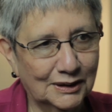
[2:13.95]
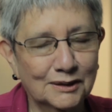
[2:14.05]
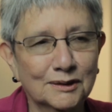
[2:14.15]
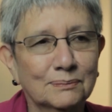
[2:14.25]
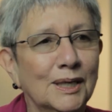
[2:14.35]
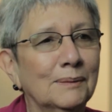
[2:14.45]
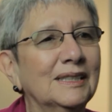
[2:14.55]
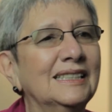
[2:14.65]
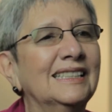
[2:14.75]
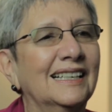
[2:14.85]
There is
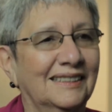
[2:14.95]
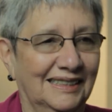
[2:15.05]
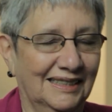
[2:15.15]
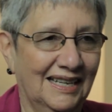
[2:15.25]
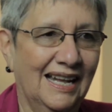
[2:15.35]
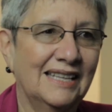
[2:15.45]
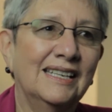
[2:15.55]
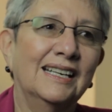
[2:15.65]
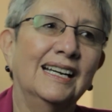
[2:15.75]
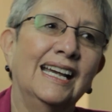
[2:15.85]
probably nothing
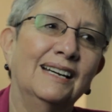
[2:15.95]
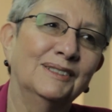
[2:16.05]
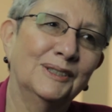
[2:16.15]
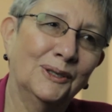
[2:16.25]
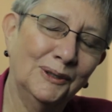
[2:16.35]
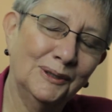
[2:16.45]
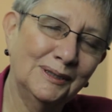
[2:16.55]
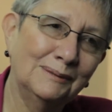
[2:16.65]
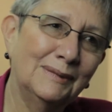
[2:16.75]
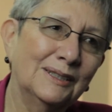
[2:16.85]
that I haven't
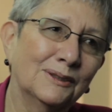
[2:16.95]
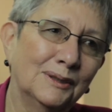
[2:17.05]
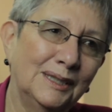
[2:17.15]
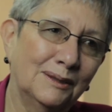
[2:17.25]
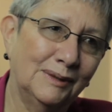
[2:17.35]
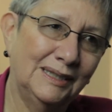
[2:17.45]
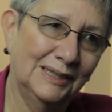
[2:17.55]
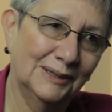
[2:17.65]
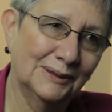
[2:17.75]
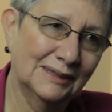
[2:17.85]
heard in my 33
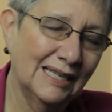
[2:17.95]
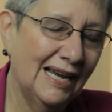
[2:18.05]
years.